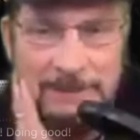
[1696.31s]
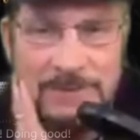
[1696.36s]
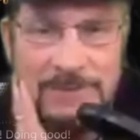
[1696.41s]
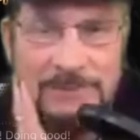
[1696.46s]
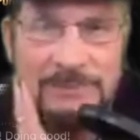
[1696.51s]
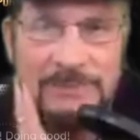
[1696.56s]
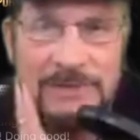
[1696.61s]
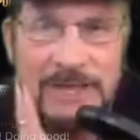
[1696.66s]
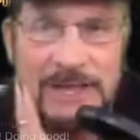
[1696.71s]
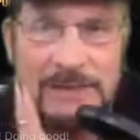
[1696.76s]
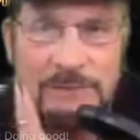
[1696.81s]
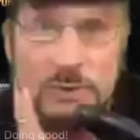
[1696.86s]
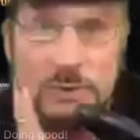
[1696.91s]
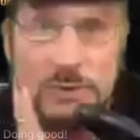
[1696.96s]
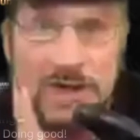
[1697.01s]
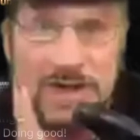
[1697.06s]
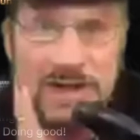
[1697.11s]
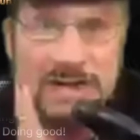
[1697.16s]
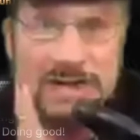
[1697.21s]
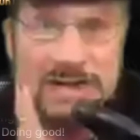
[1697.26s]
and we were hanging
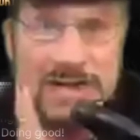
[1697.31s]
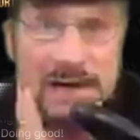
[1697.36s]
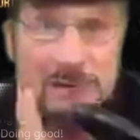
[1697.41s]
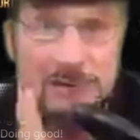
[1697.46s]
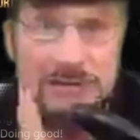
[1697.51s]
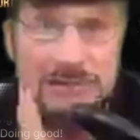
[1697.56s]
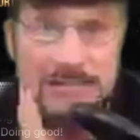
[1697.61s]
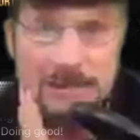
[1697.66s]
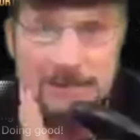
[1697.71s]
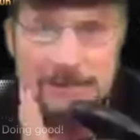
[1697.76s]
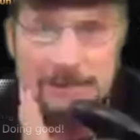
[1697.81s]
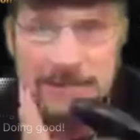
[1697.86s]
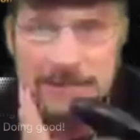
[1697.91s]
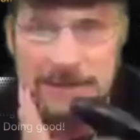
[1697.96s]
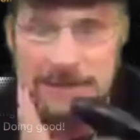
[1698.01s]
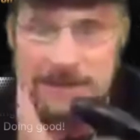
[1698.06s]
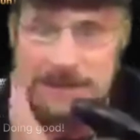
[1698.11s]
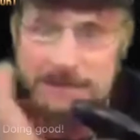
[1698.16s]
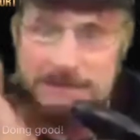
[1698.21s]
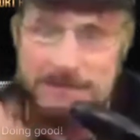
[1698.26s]
out with them
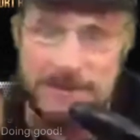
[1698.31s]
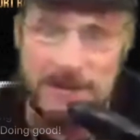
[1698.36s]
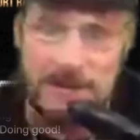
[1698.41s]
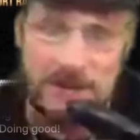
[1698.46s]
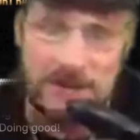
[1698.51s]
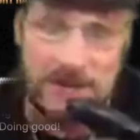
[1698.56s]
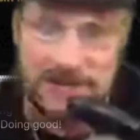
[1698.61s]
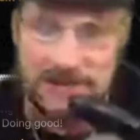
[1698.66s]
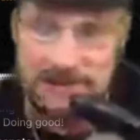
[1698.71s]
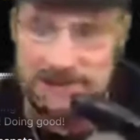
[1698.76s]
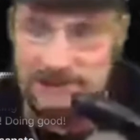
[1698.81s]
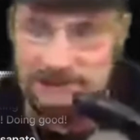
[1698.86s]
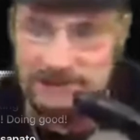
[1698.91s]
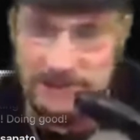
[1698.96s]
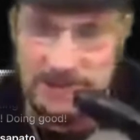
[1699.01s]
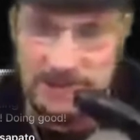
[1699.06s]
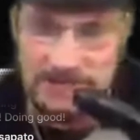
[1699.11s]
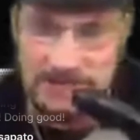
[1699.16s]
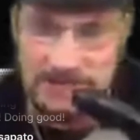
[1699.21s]
behind the fucking